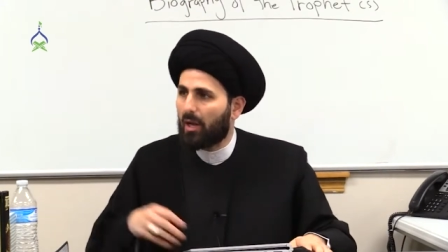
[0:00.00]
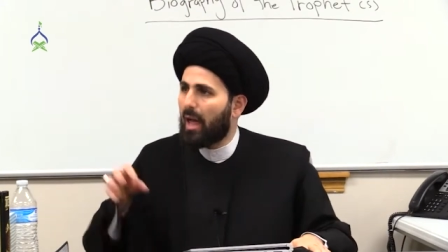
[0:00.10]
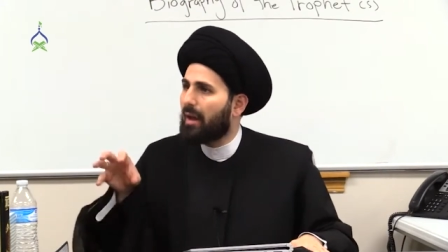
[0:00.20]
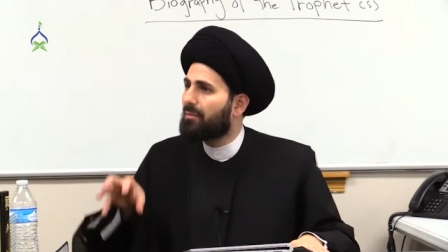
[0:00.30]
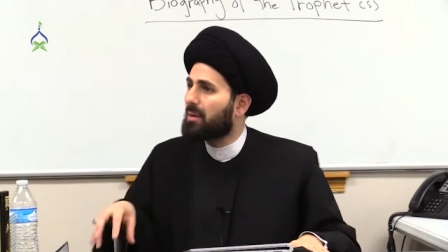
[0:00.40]
A
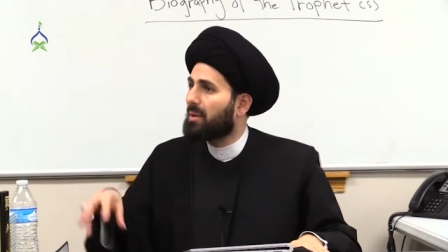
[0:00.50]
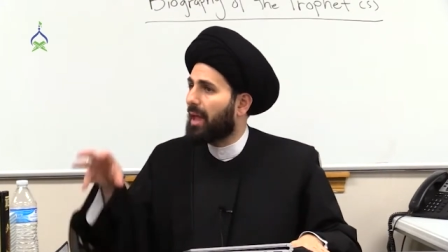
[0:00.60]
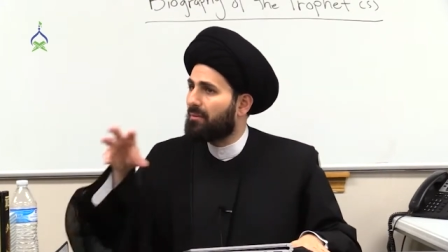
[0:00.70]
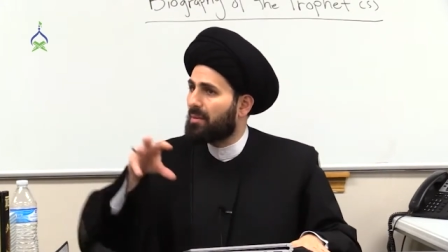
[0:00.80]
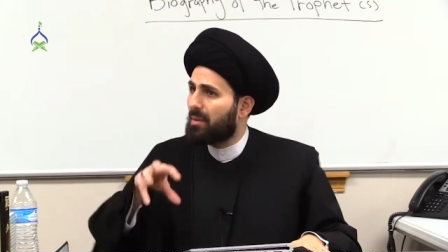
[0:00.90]
lot of them
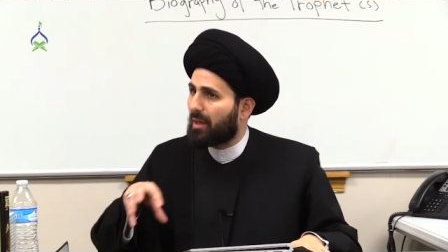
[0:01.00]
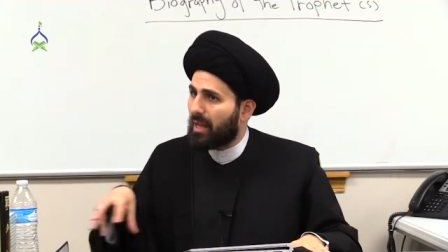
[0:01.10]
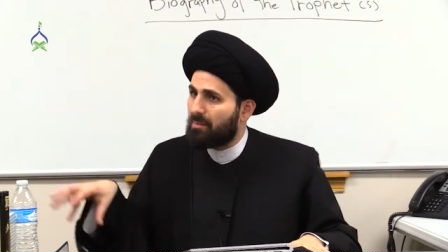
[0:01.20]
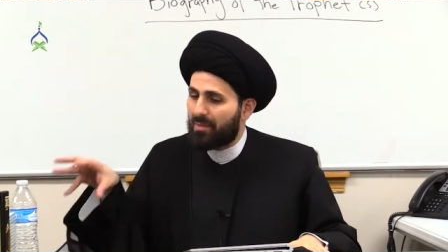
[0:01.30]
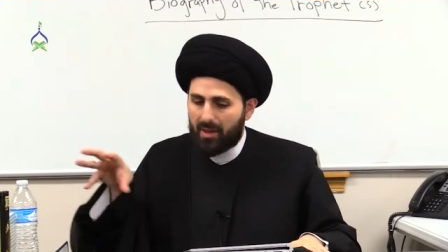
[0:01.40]
came, in,
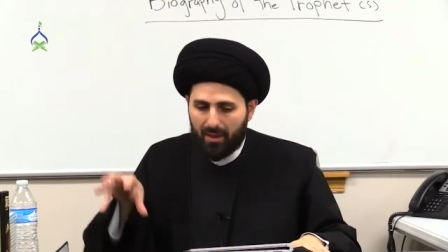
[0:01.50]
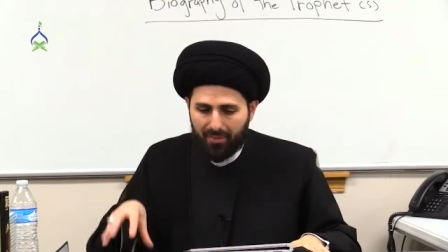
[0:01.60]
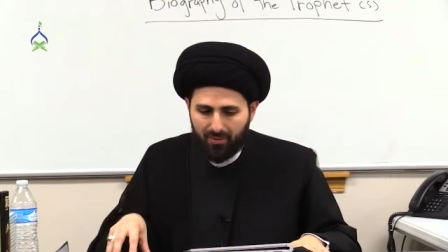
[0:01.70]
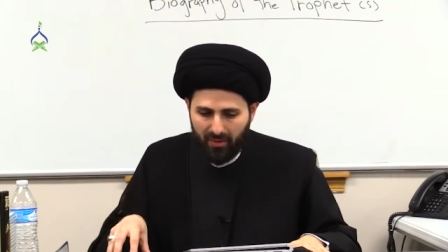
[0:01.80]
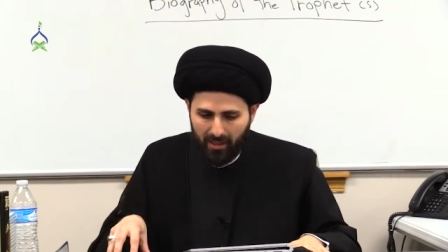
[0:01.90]
came, in the
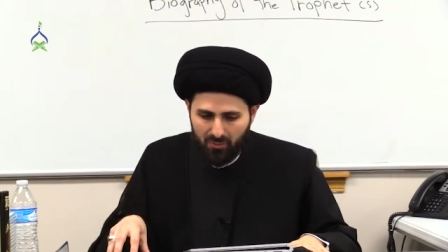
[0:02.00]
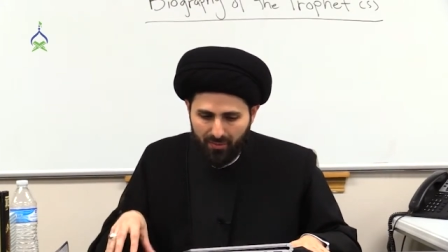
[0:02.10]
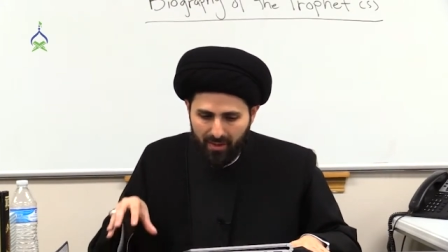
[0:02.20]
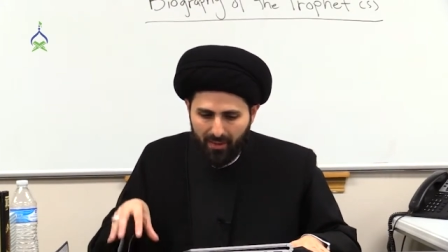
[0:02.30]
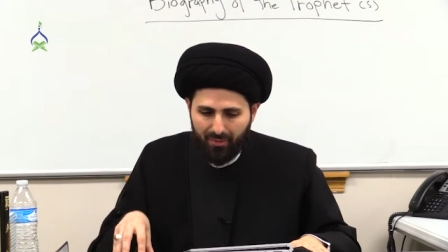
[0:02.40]
came
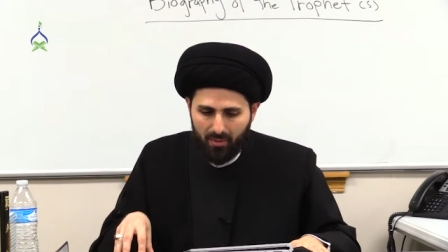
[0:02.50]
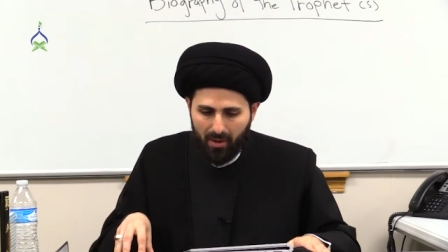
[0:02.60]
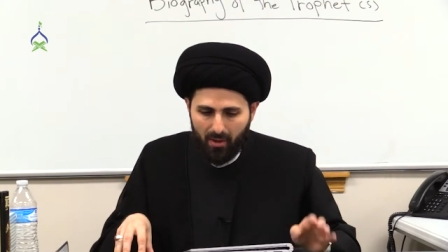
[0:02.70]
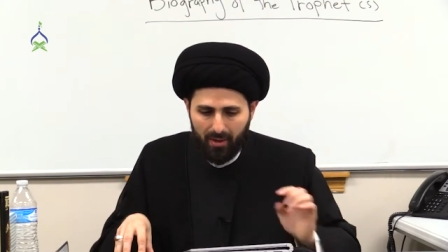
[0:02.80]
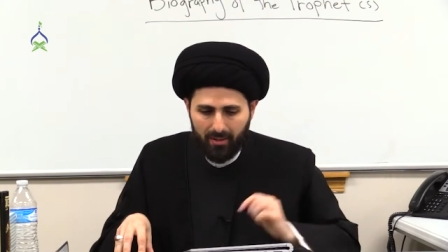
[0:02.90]
to the
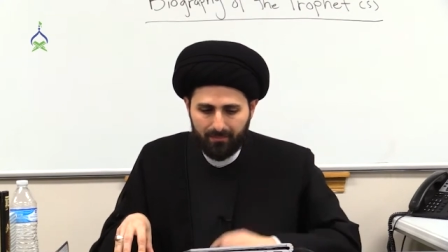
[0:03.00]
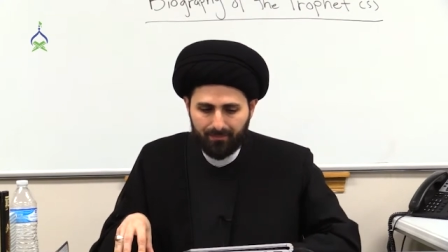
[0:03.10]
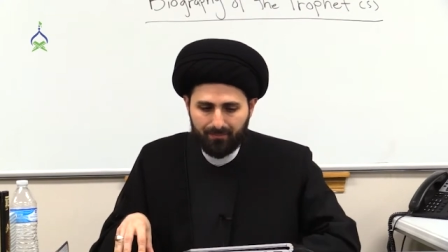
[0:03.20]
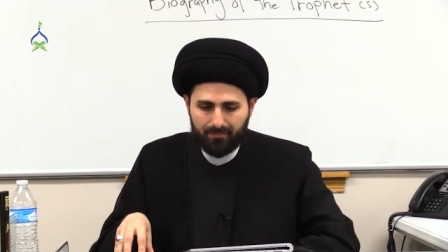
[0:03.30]
Yathrib area.